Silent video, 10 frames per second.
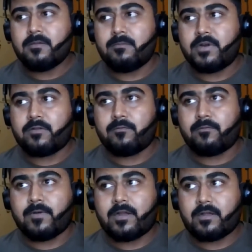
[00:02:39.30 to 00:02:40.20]
But
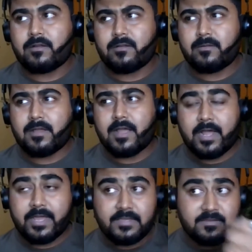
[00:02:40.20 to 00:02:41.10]
what
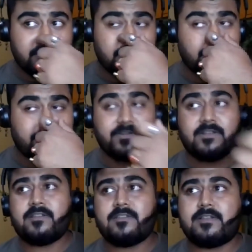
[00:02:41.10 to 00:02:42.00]
I generally
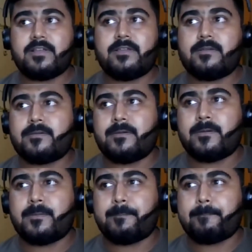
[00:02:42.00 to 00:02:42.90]
feel is like
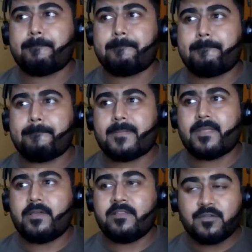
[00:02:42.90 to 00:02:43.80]
uh,
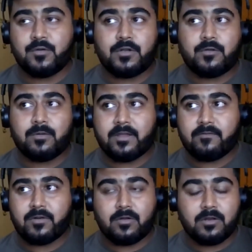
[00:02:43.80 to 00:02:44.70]
it's good to have
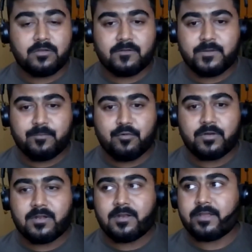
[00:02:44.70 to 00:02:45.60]
a knowledge of the
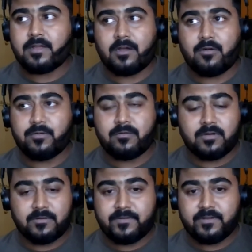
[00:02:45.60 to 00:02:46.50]
portal like how you
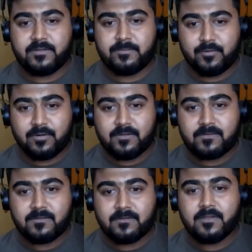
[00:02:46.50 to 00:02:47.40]
configure the
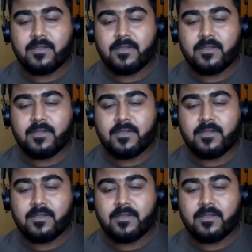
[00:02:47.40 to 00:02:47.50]
policies